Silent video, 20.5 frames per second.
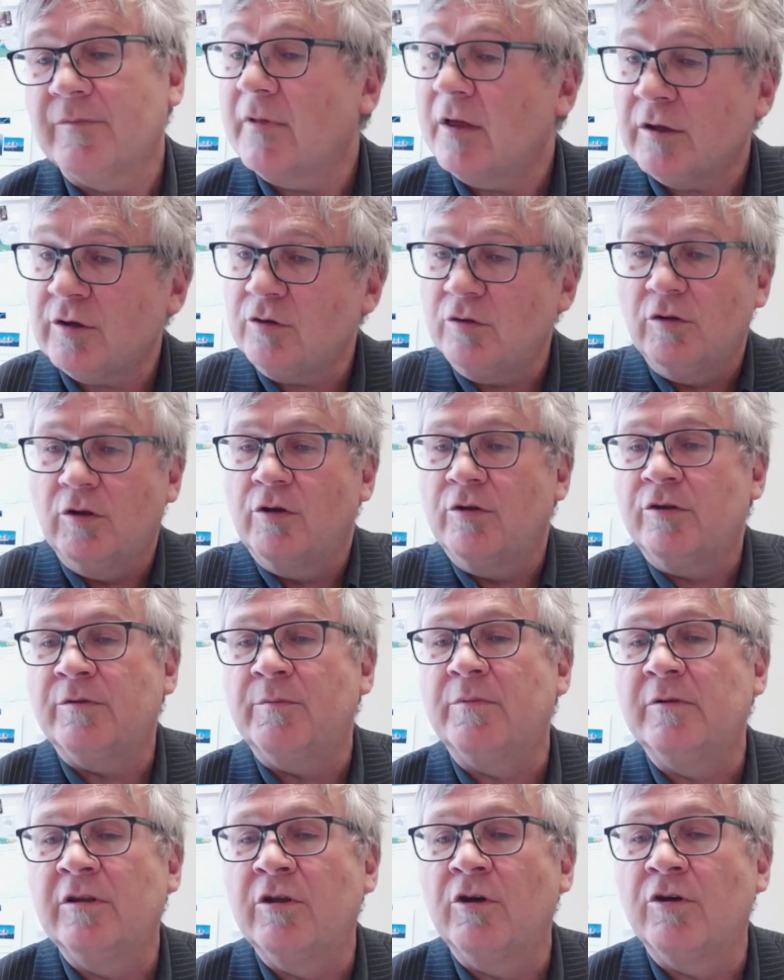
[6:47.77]
And you
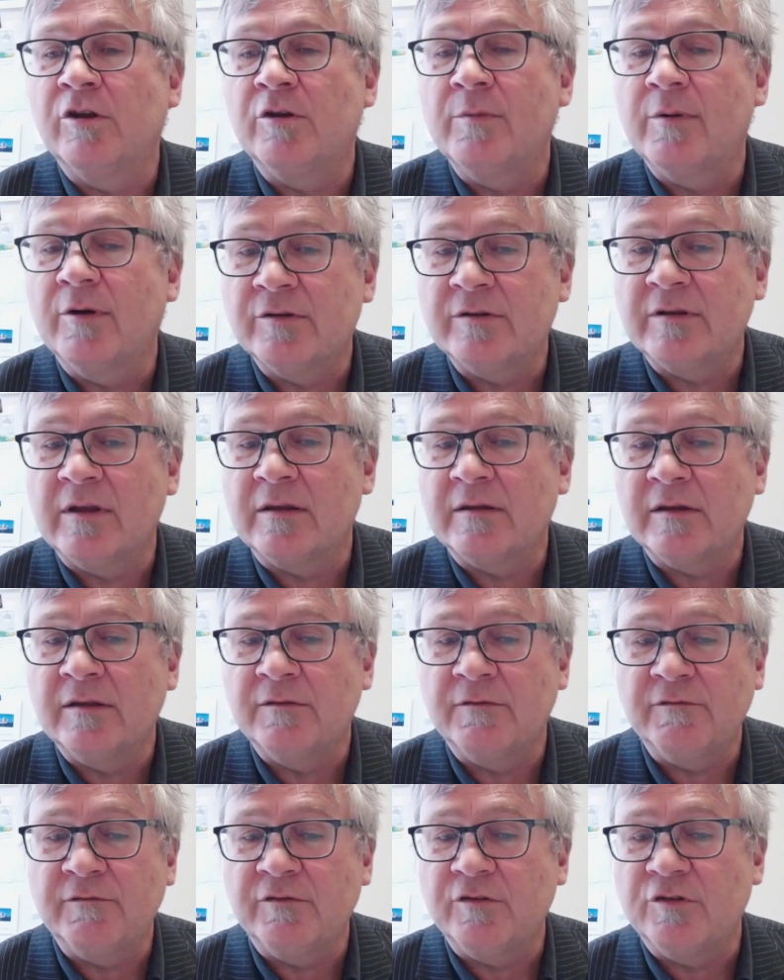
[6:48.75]
learn about that
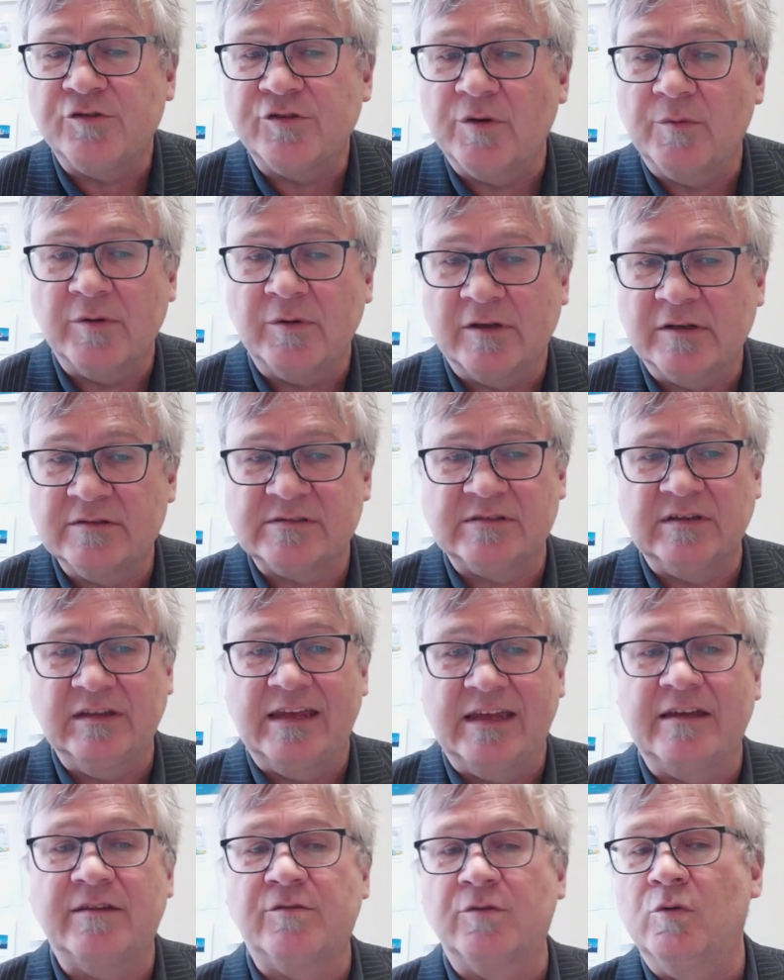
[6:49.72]
in the future, but it's
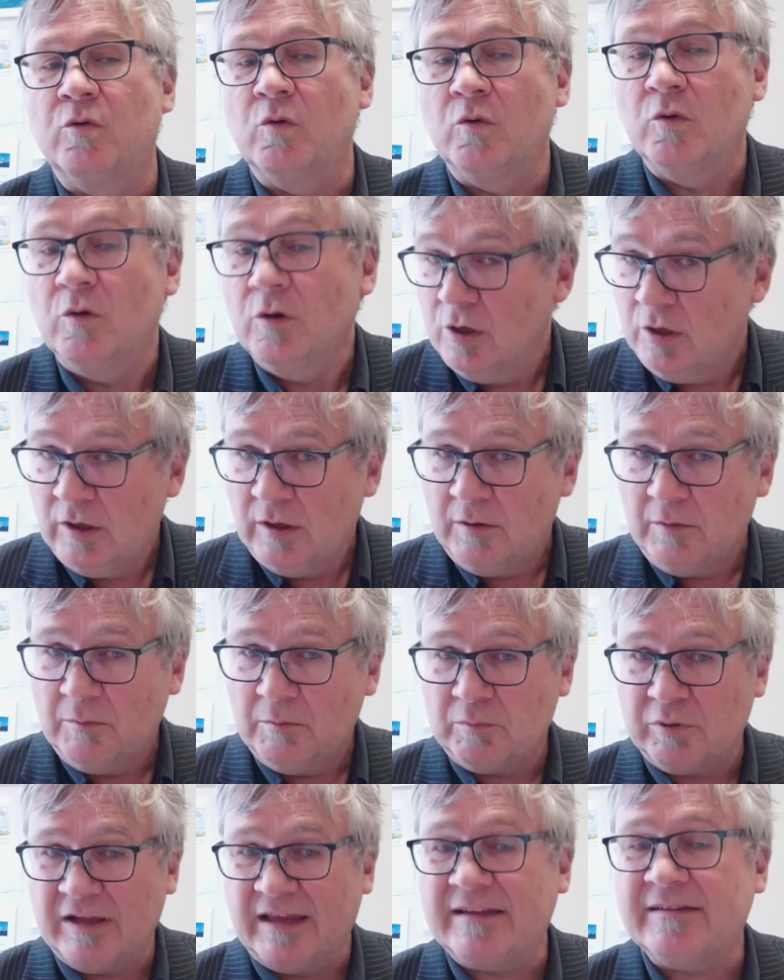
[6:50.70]
linked to
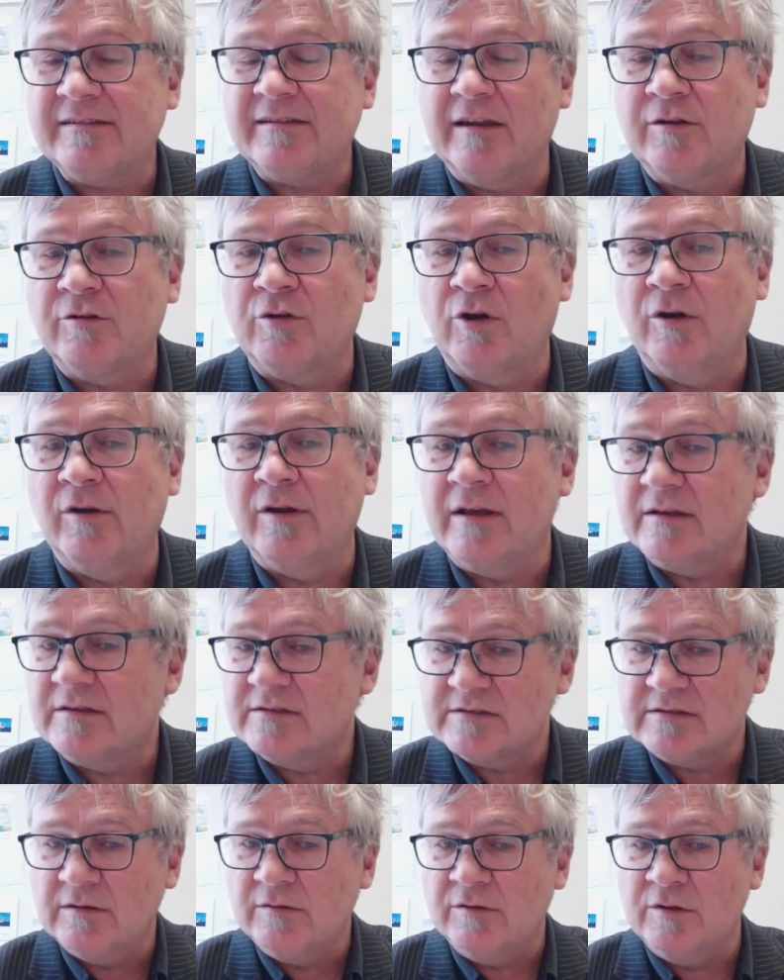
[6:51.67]
plate
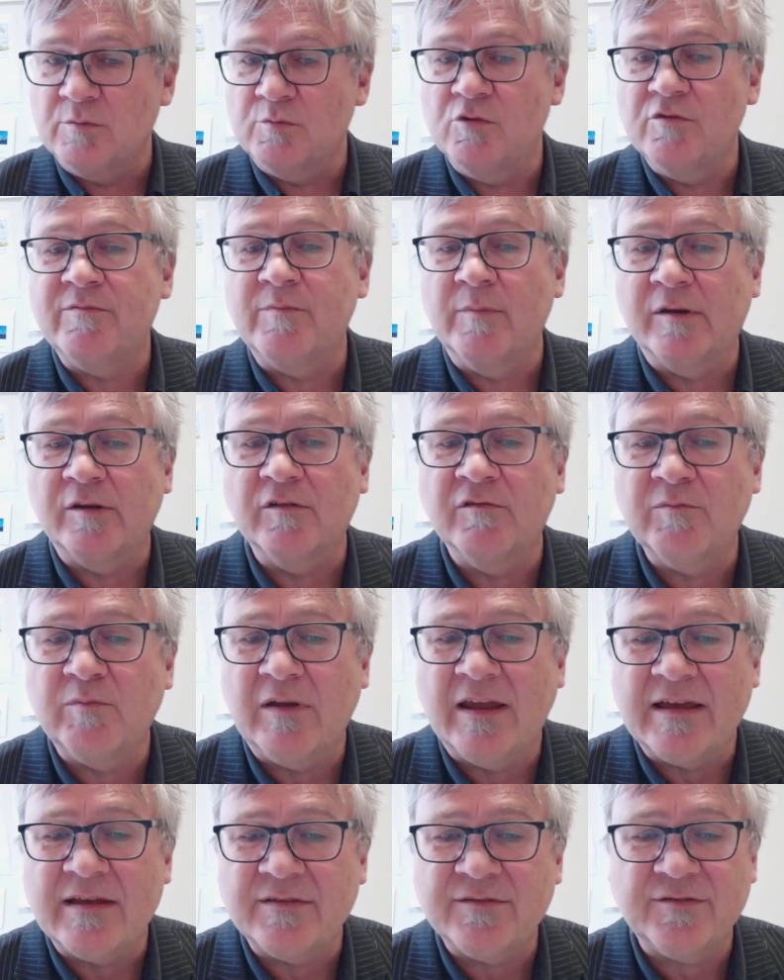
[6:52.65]
tectonics, the movement of
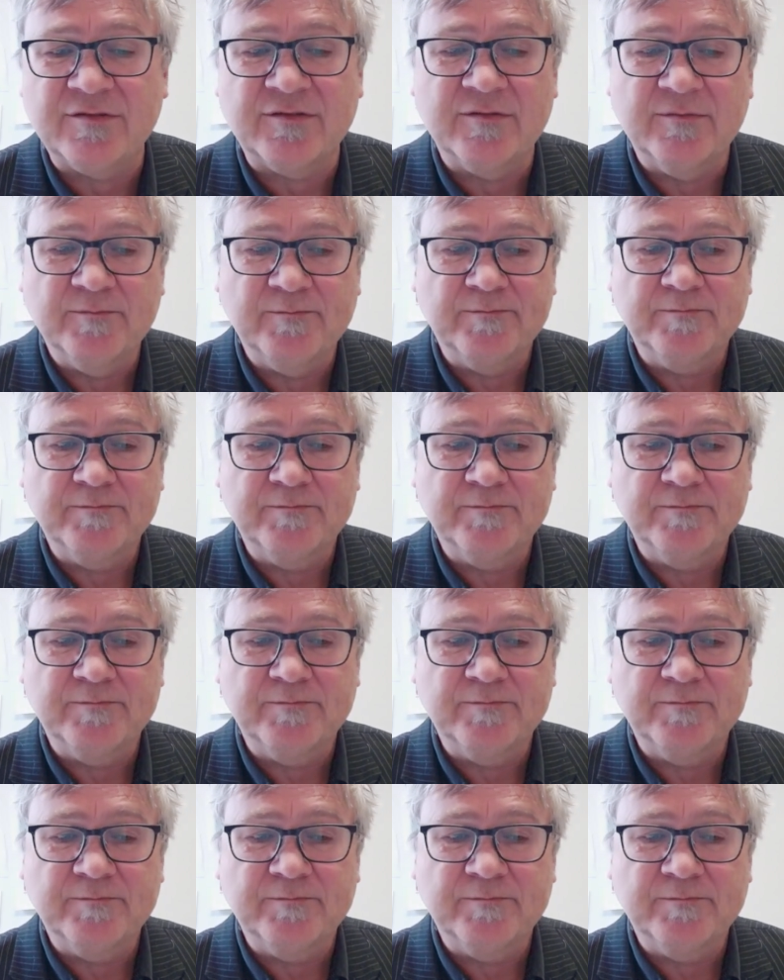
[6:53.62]
plates.